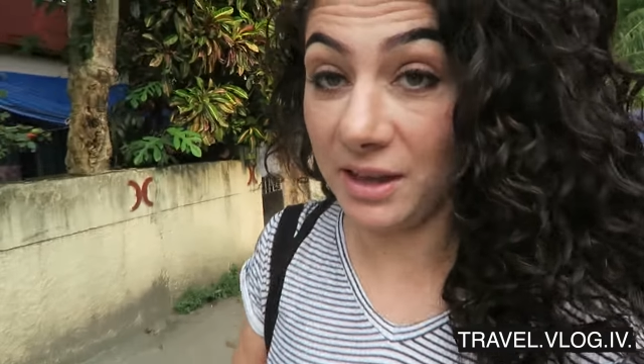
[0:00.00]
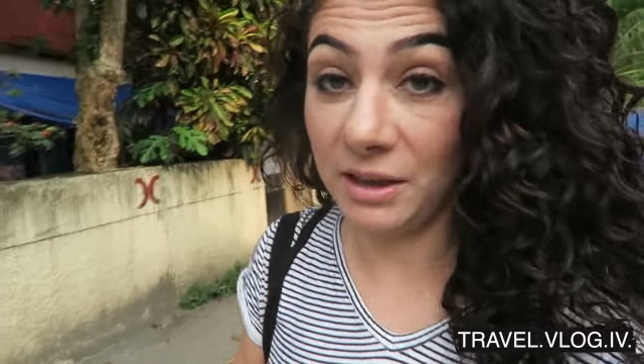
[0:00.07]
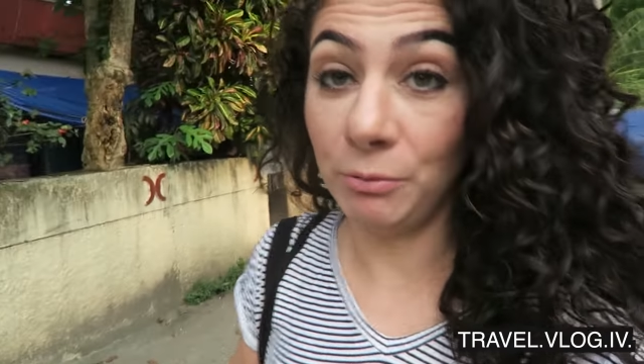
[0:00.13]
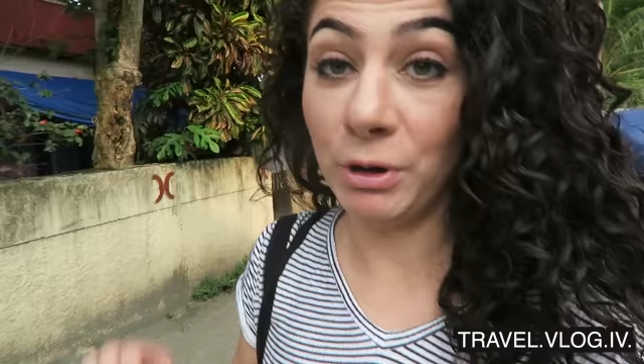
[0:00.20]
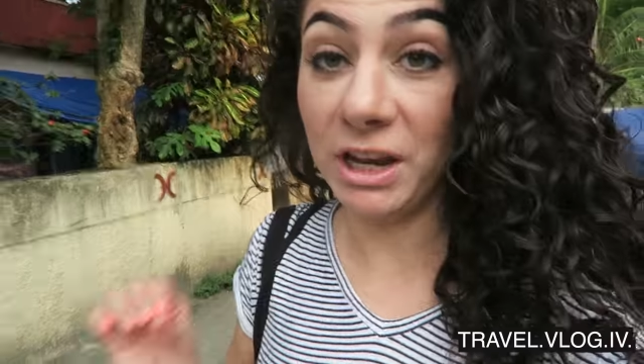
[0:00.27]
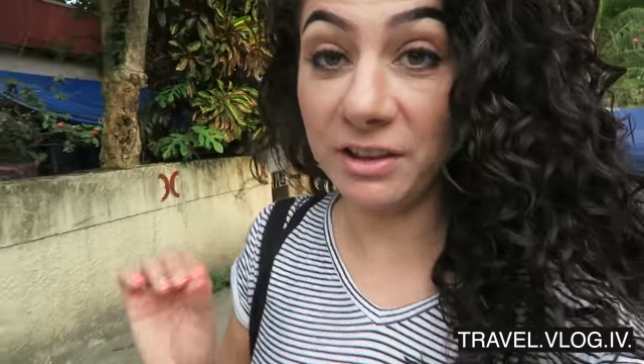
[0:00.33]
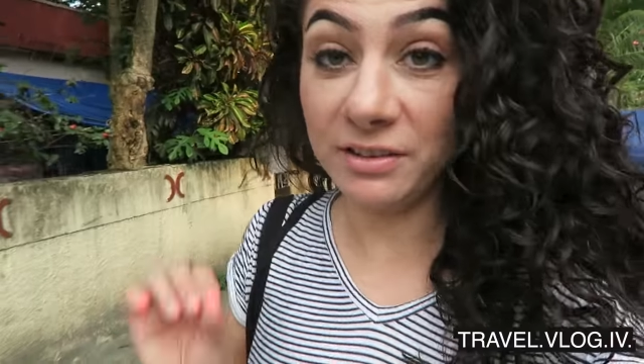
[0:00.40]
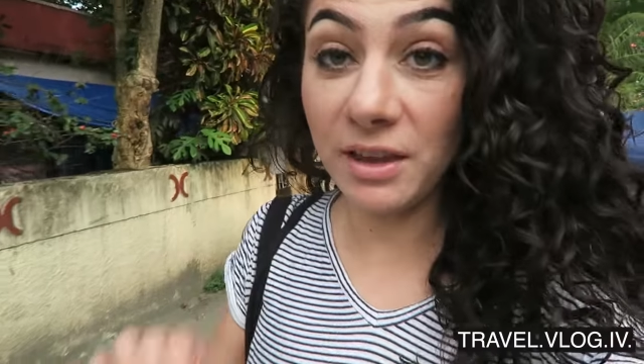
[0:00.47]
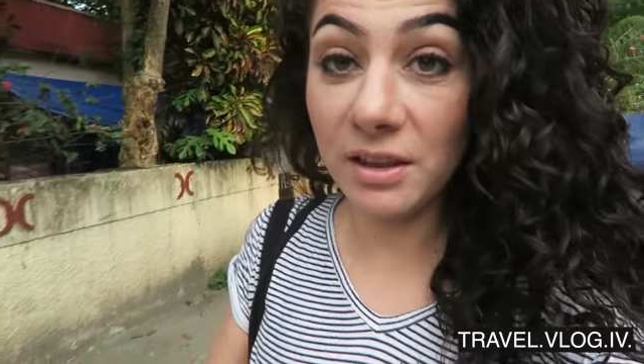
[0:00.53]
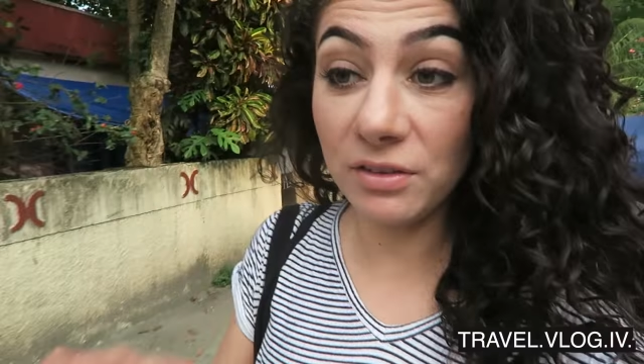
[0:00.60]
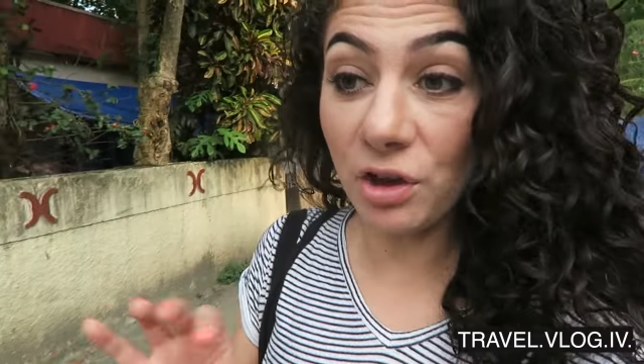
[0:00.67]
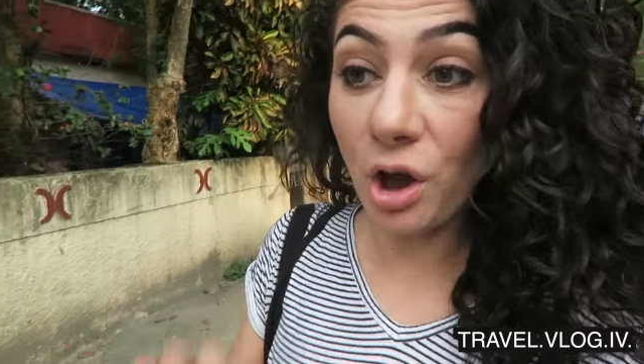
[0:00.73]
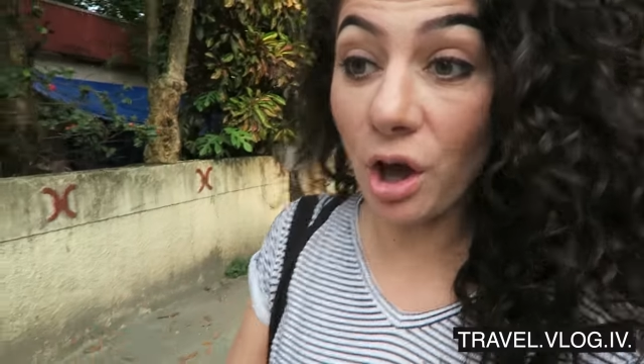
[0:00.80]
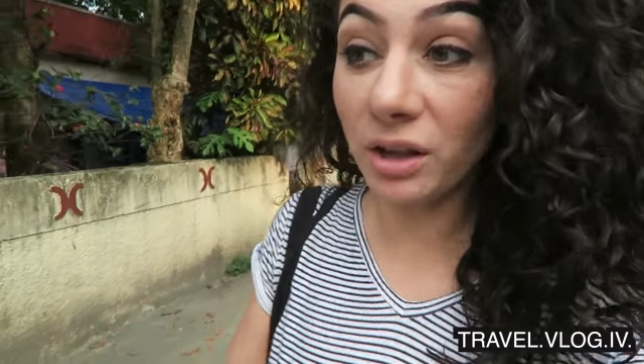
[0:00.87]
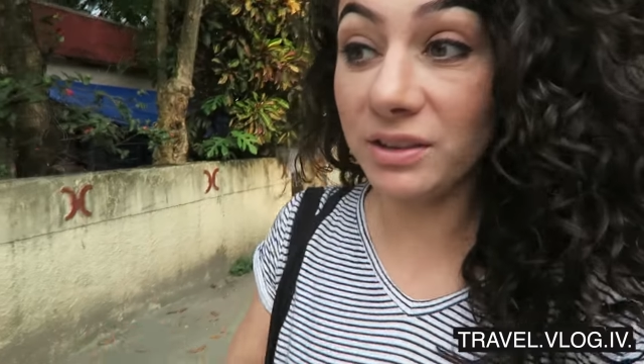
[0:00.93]
And when I say
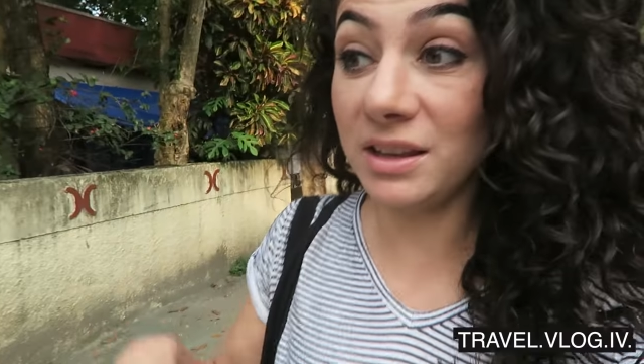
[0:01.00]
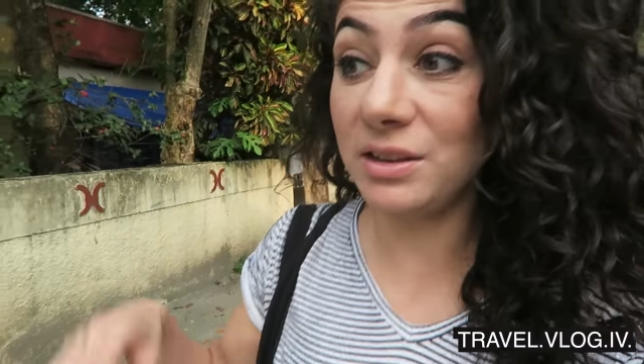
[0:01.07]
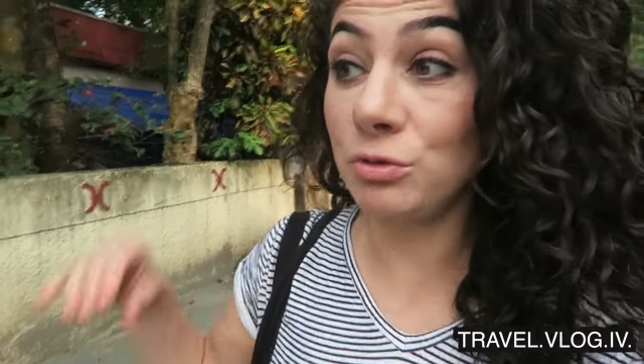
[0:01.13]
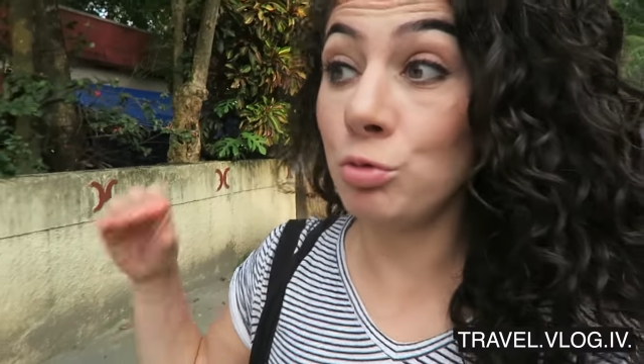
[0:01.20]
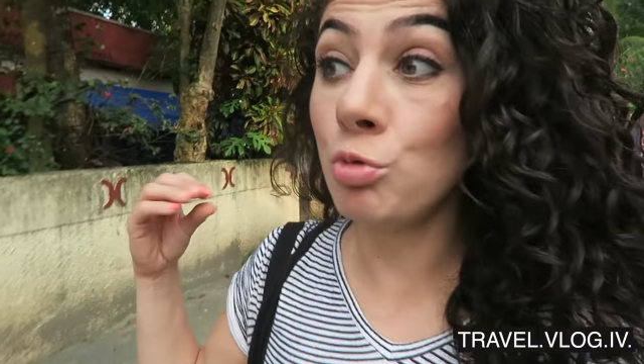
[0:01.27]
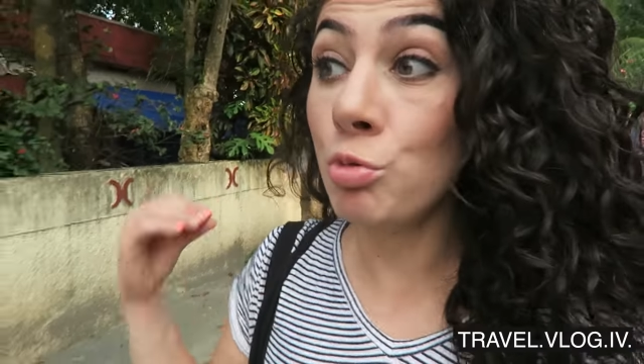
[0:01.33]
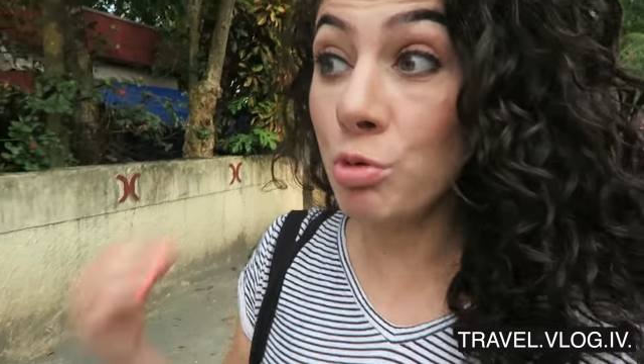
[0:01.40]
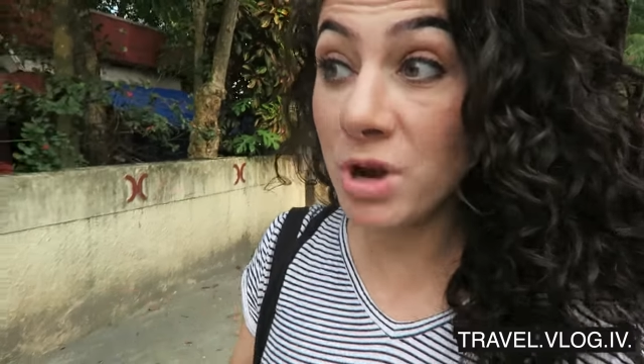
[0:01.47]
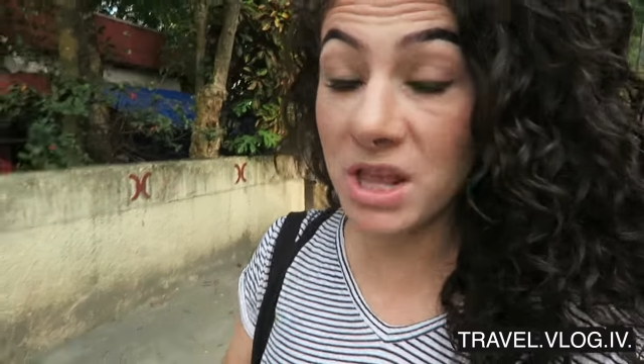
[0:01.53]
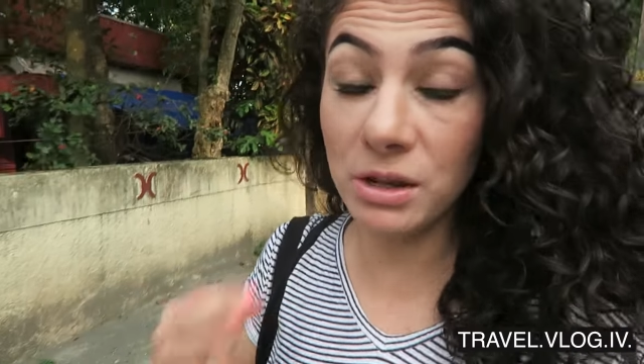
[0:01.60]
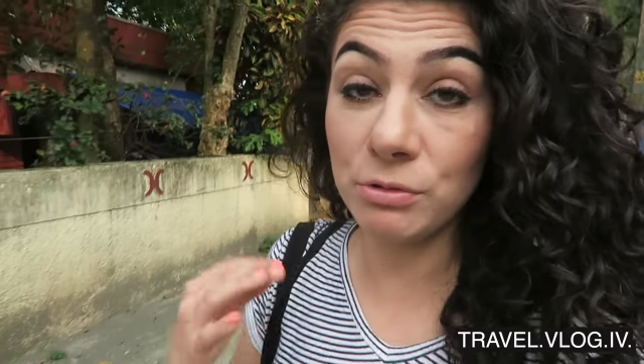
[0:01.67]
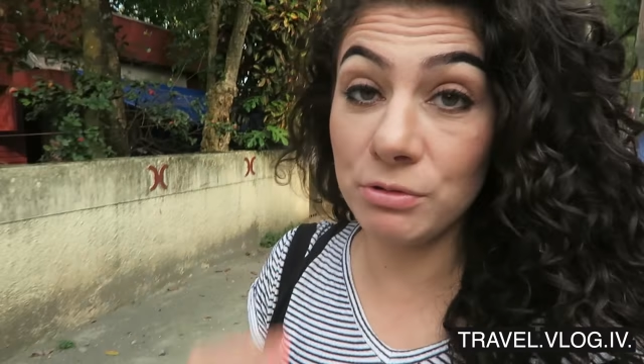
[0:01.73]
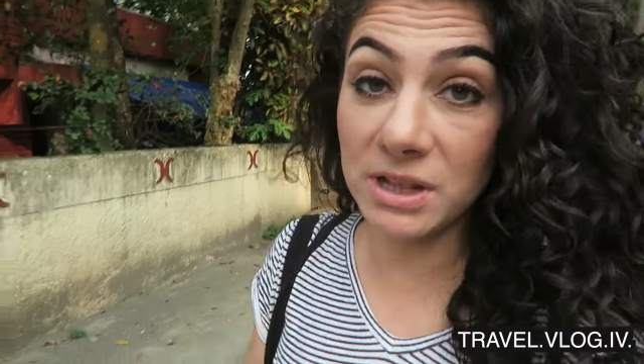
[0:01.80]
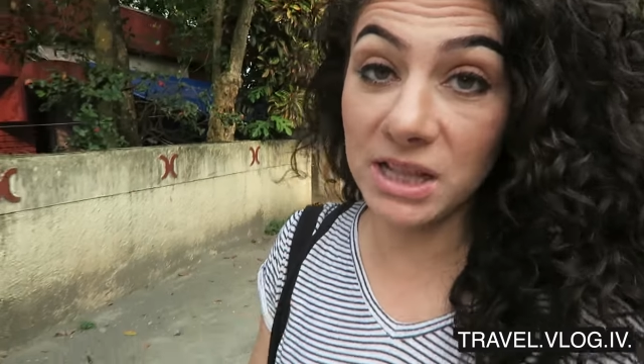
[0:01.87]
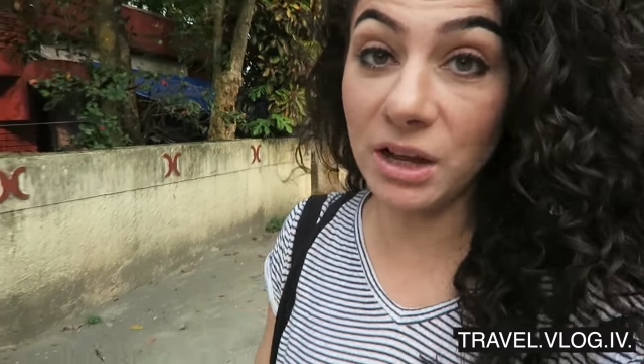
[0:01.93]
it's hot, it's
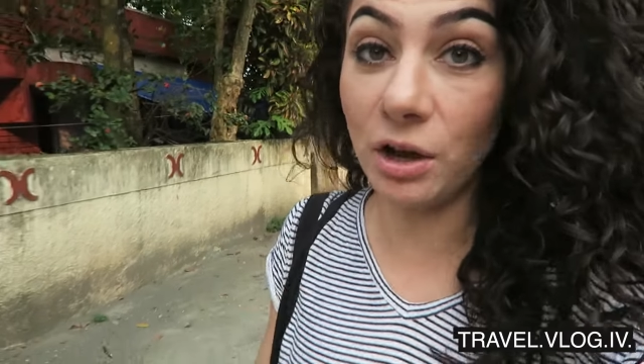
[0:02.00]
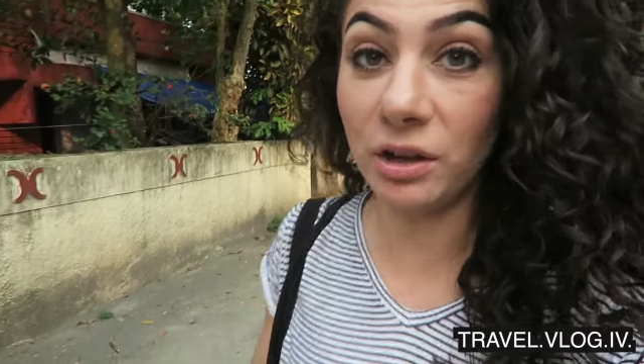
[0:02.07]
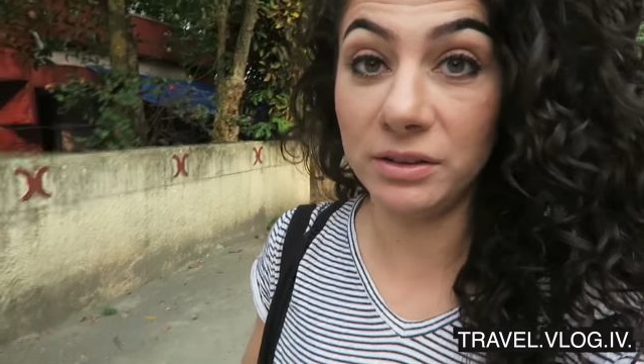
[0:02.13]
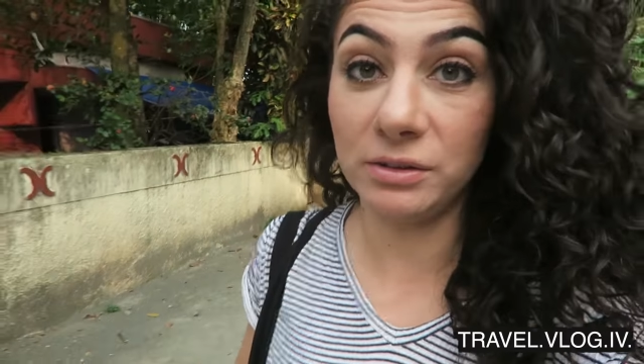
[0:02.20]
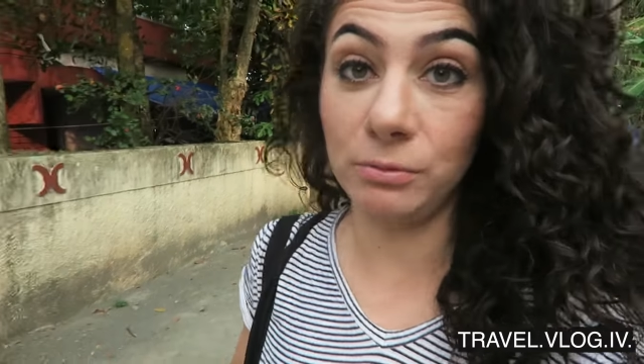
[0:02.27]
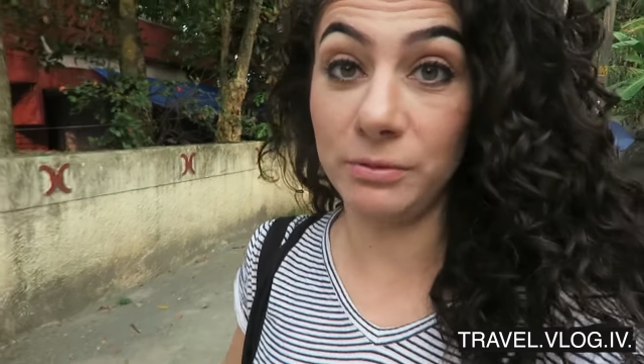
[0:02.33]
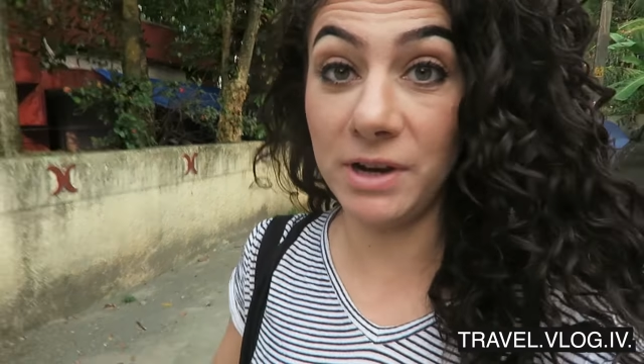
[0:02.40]
really, really hot.